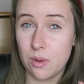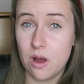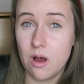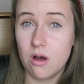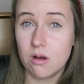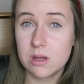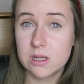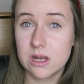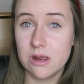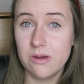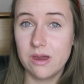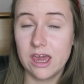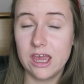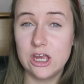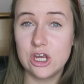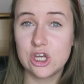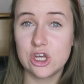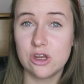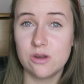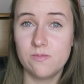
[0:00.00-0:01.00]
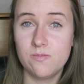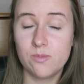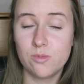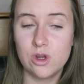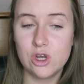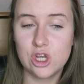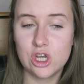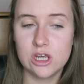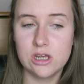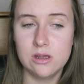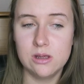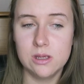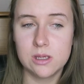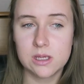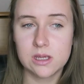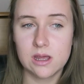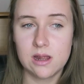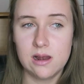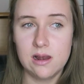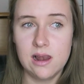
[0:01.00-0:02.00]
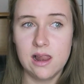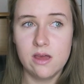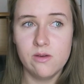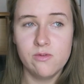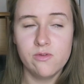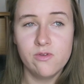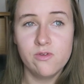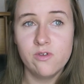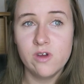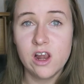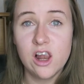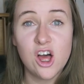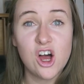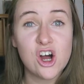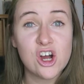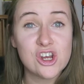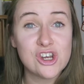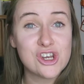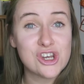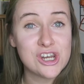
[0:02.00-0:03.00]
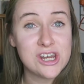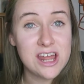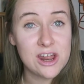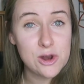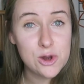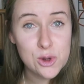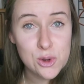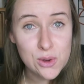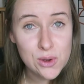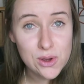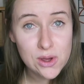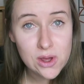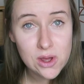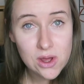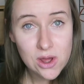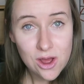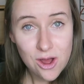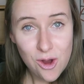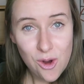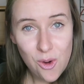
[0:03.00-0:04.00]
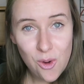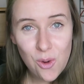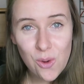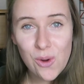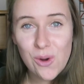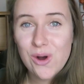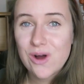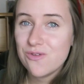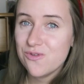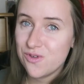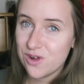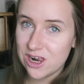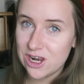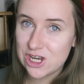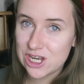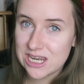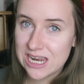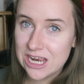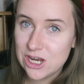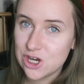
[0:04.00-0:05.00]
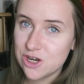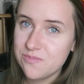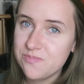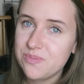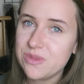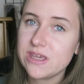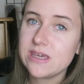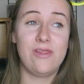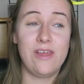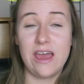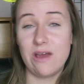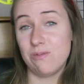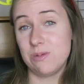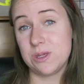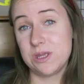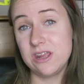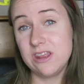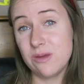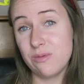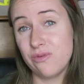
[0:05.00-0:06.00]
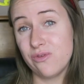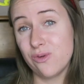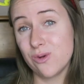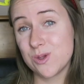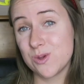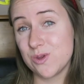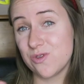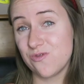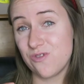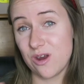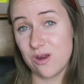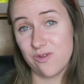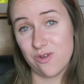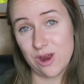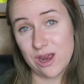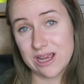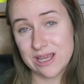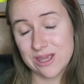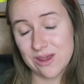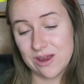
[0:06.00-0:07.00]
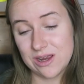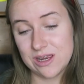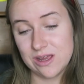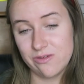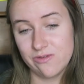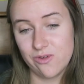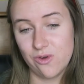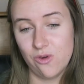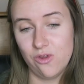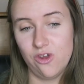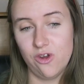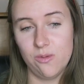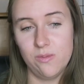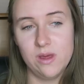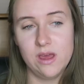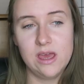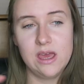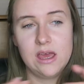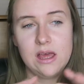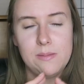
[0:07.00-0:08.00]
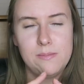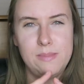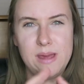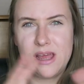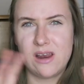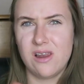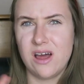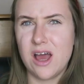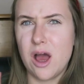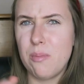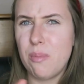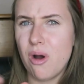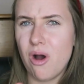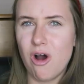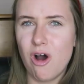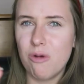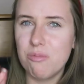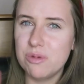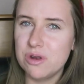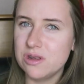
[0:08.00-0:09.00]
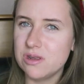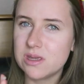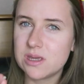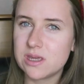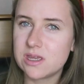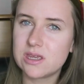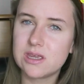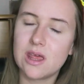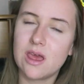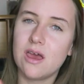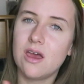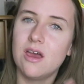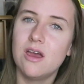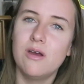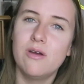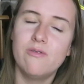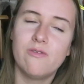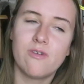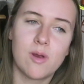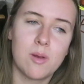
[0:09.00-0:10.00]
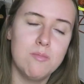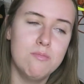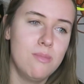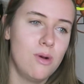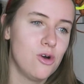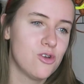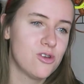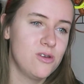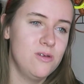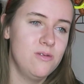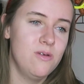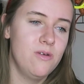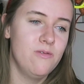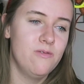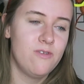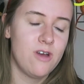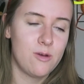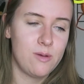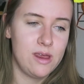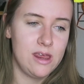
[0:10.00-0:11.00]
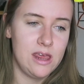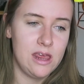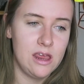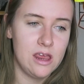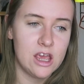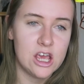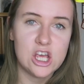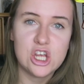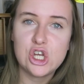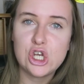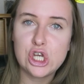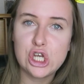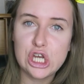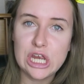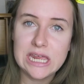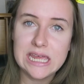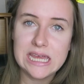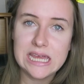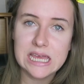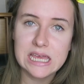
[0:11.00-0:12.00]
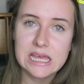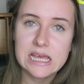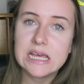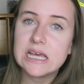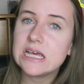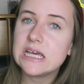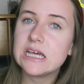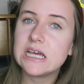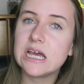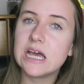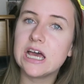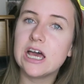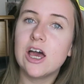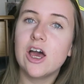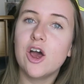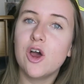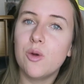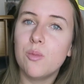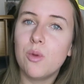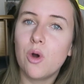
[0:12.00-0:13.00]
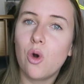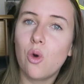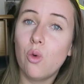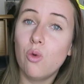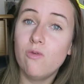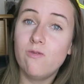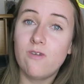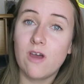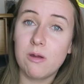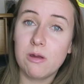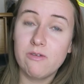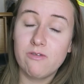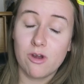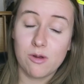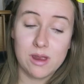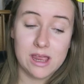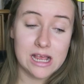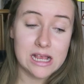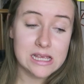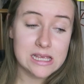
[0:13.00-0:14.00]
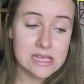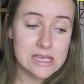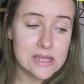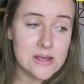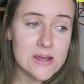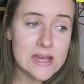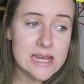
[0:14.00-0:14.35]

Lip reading: Parks location, which is Le Village Nature, or Village of Nature. They haven't stayed there before, so it's very, very exciting for them. Big like apartments, very modern, very chic, all very, very exciting.